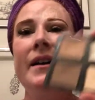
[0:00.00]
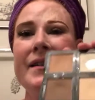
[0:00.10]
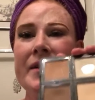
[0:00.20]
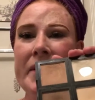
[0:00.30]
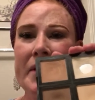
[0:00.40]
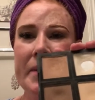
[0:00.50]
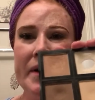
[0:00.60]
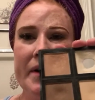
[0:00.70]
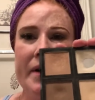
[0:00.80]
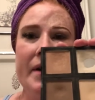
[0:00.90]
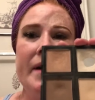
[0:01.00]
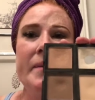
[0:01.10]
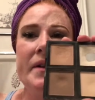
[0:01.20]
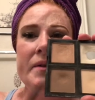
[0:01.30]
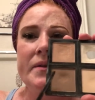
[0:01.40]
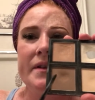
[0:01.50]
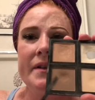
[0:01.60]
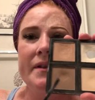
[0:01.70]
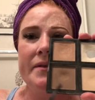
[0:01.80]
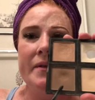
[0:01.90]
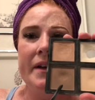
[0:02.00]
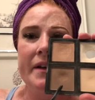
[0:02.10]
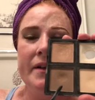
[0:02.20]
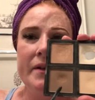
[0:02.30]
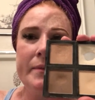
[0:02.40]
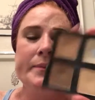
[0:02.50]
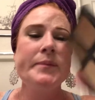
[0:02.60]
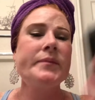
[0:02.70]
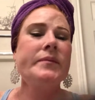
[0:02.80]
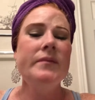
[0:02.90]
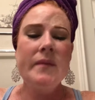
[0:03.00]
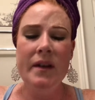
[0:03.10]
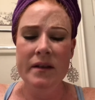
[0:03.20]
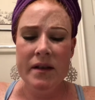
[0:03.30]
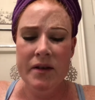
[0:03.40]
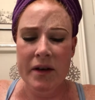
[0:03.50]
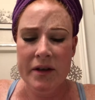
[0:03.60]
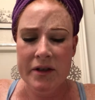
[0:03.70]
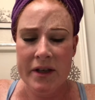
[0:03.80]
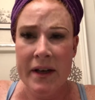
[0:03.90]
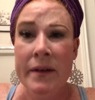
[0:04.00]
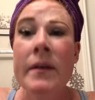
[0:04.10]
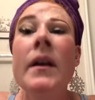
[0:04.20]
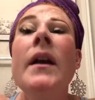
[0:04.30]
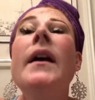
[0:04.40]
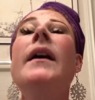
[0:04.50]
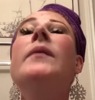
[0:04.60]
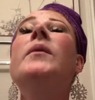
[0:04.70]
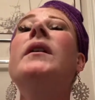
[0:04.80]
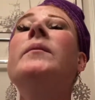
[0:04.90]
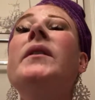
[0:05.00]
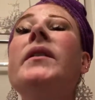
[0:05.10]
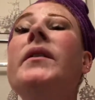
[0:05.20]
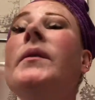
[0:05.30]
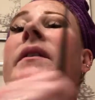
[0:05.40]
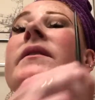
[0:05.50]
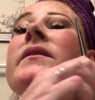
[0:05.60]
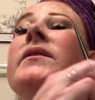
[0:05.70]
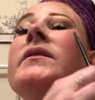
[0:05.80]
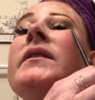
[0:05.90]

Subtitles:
So here we are. I'm going to use this right here. It's the darker shade. And what I'm going to do is, do you